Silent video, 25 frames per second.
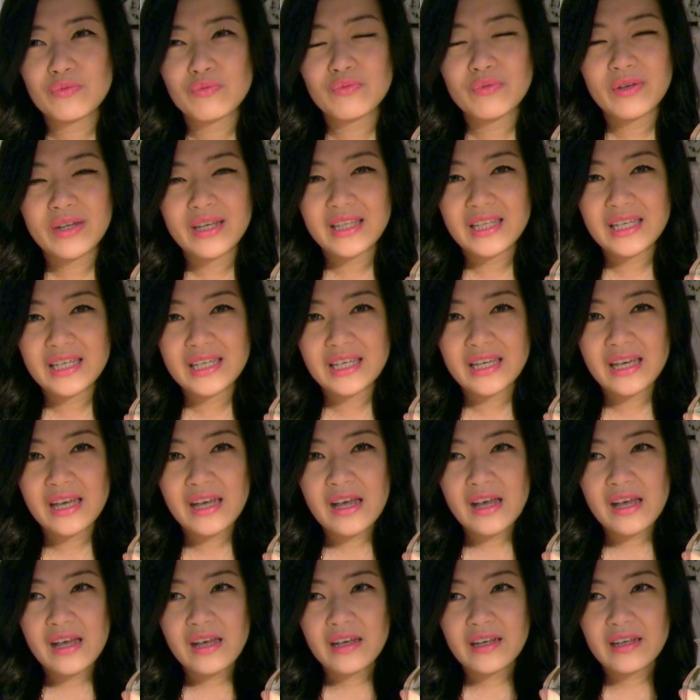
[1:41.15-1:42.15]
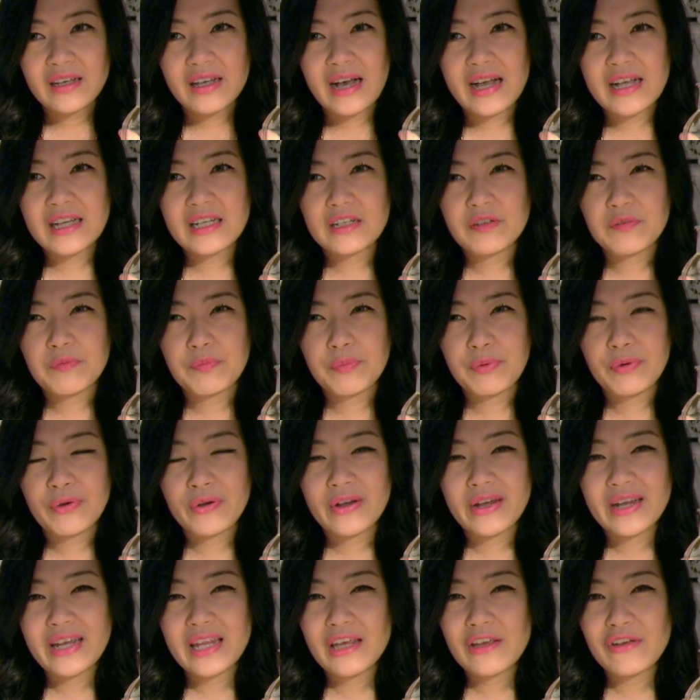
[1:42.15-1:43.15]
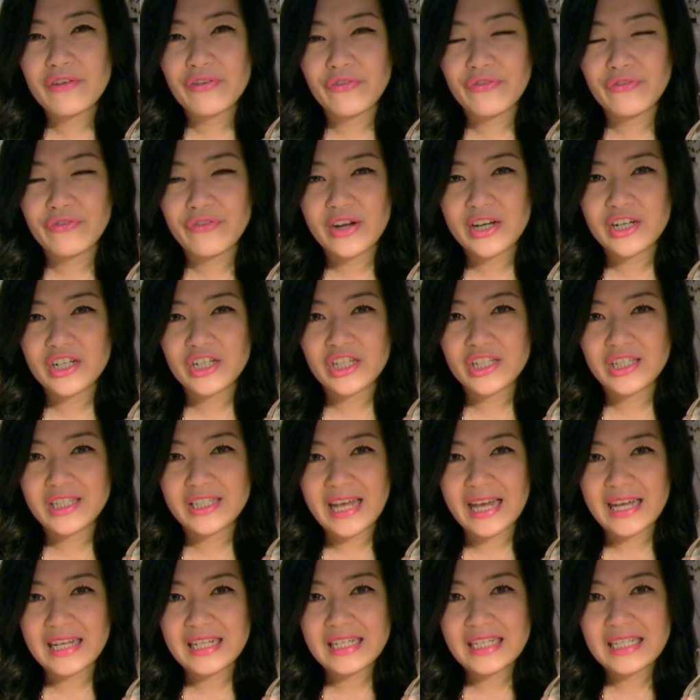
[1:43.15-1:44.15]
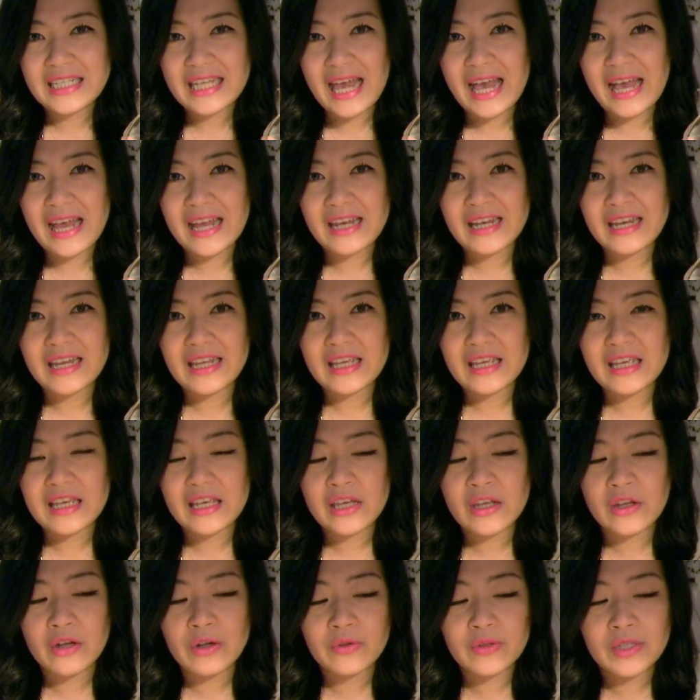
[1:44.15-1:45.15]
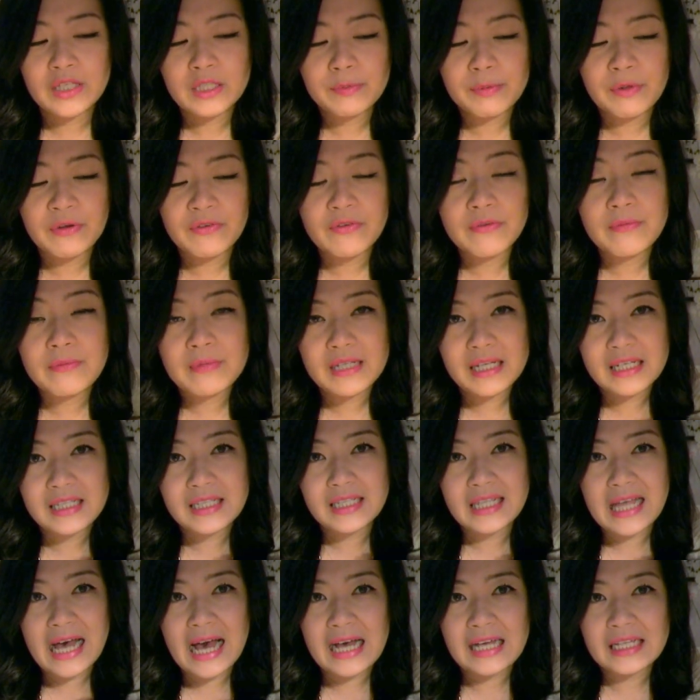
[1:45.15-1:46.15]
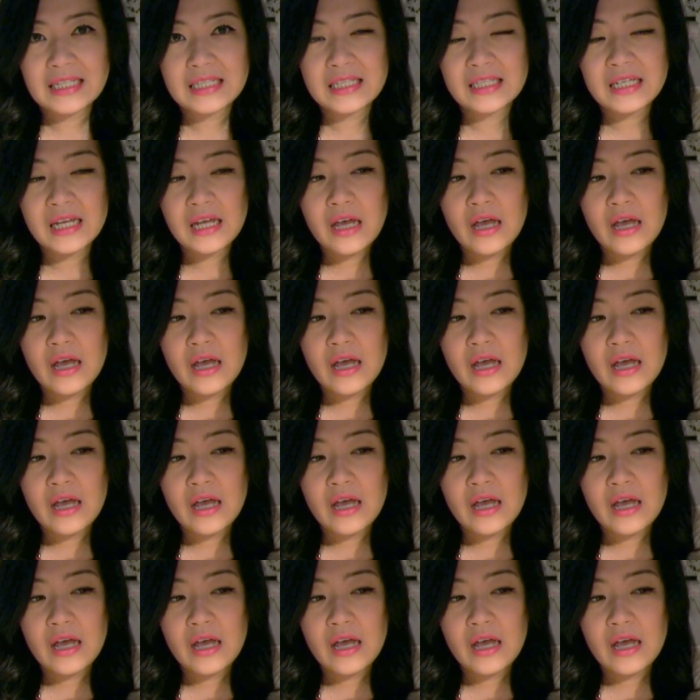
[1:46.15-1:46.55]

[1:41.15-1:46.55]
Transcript: really kind of pretty, fresh scent, and you know, this perfume does last